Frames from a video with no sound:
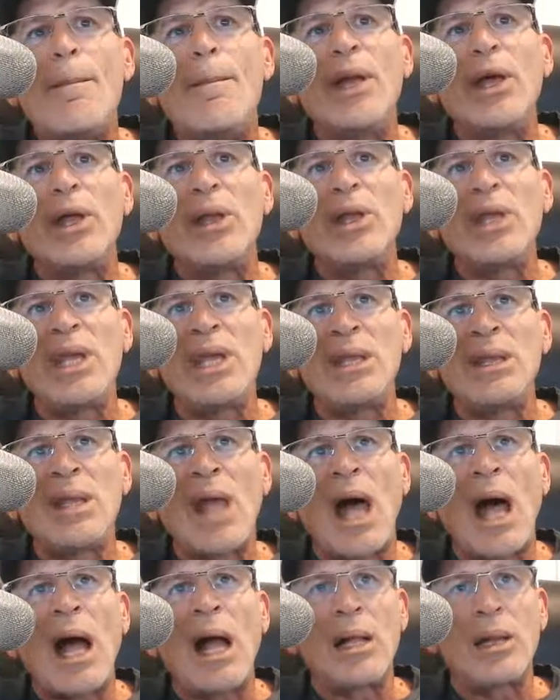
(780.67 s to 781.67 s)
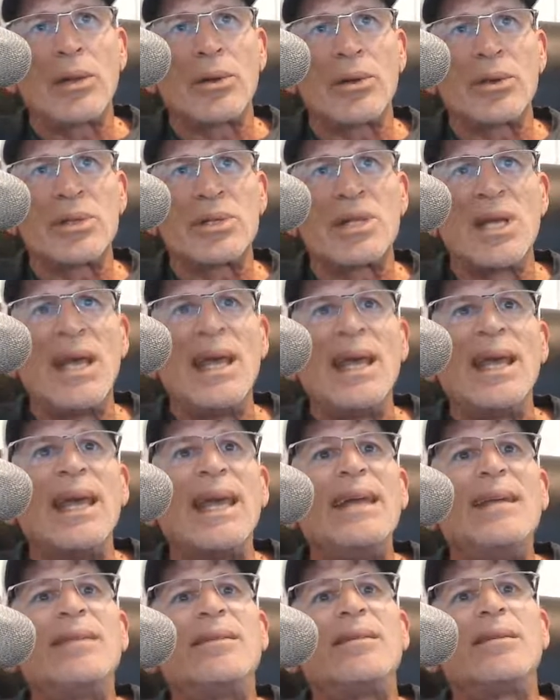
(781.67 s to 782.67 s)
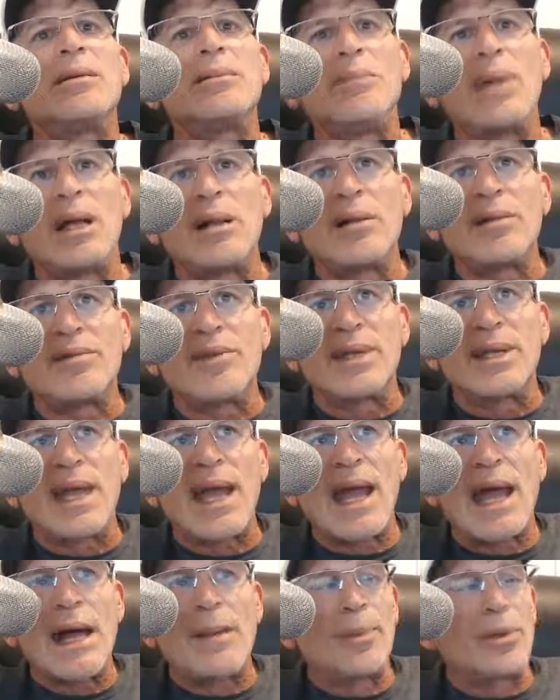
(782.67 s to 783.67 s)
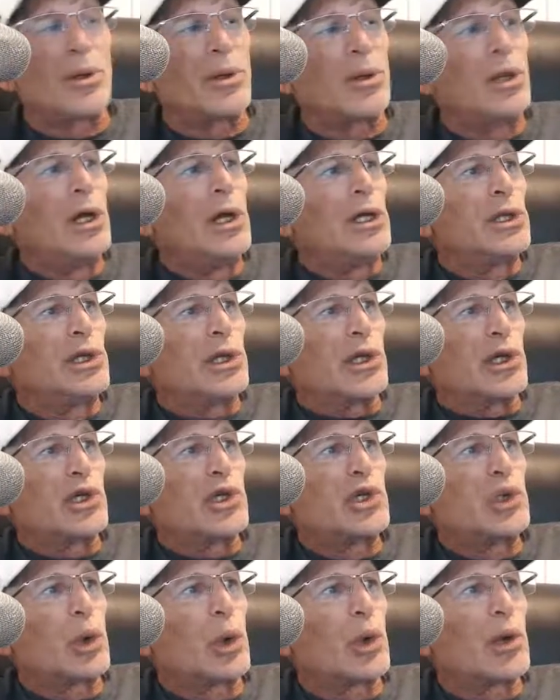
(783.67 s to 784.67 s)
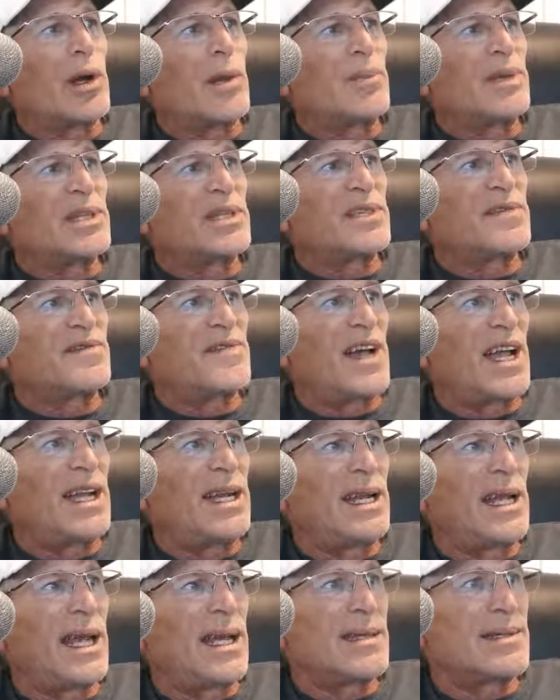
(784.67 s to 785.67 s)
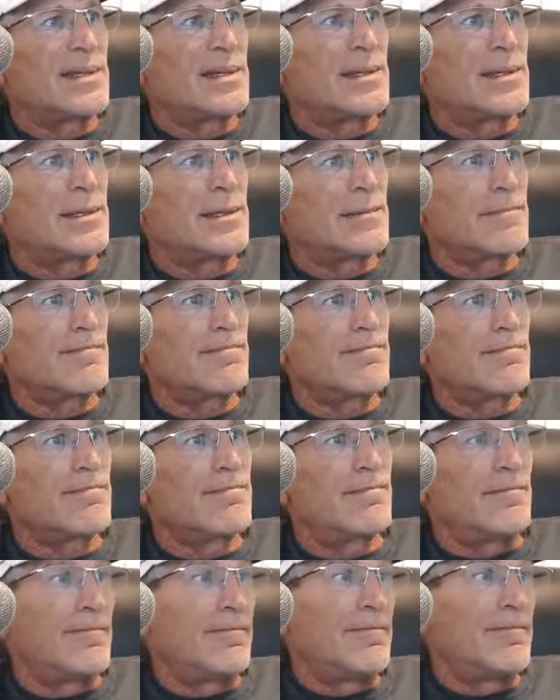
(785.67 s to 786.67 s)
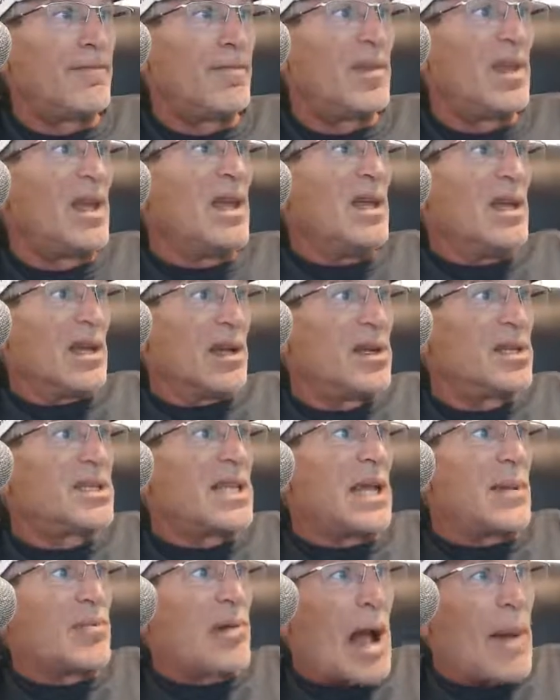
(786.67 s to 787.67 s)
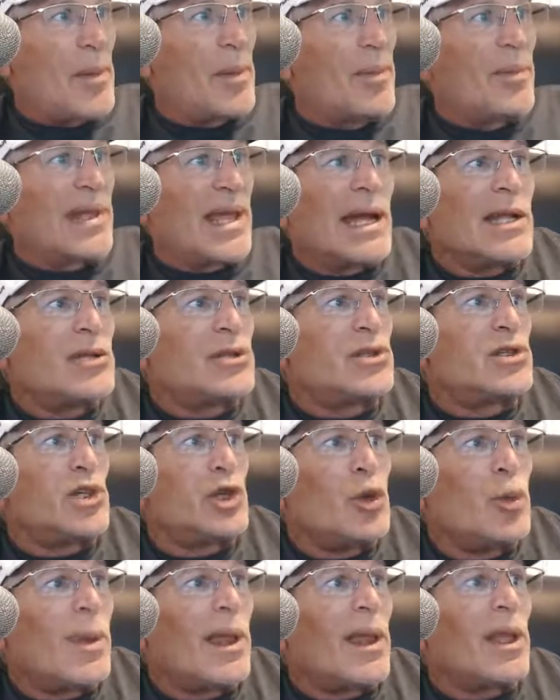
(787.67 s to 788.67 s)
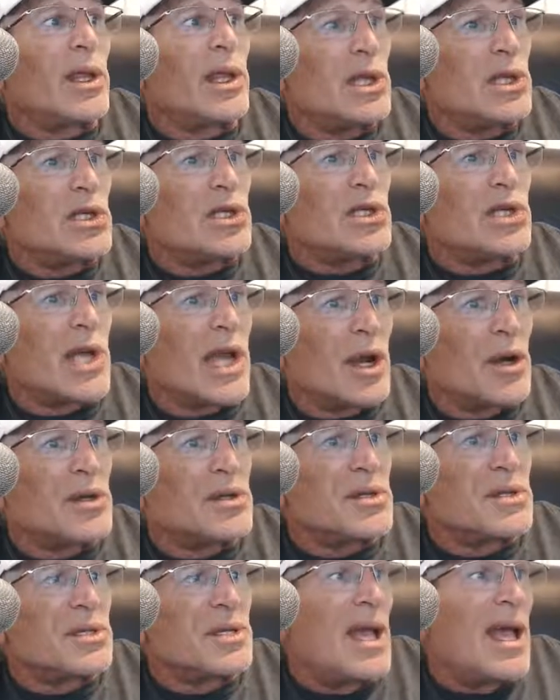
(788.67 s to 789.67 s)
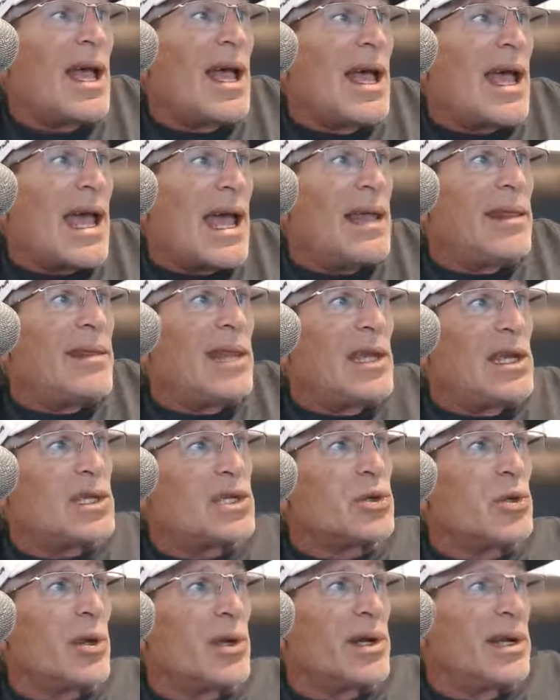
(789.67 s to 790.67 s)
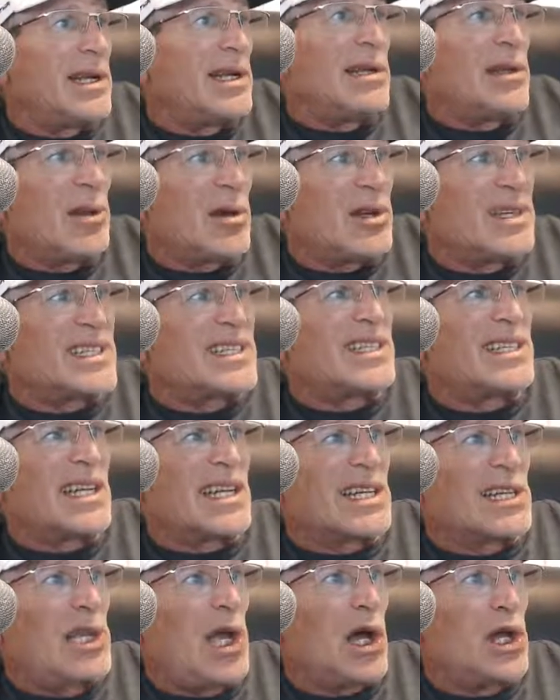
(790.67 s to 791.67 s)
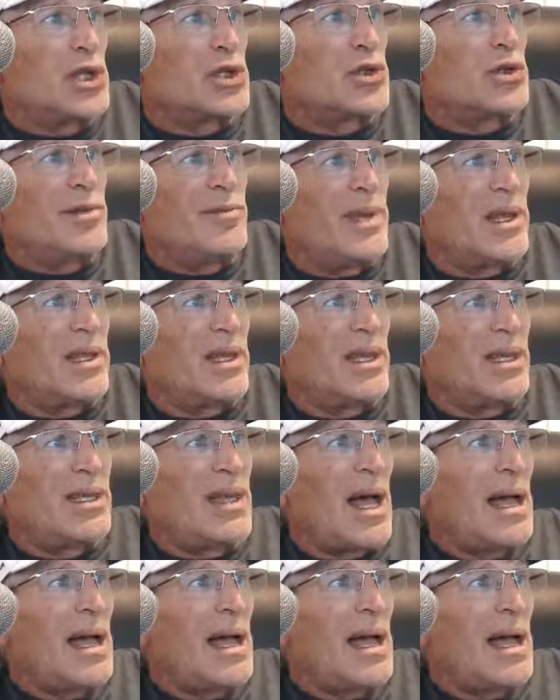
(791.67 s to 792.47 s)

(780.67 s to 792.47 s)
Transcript: billion into Melvin Capital to shore up its finances. Because they probably had 2 million shares and they shorted and lost $600 million.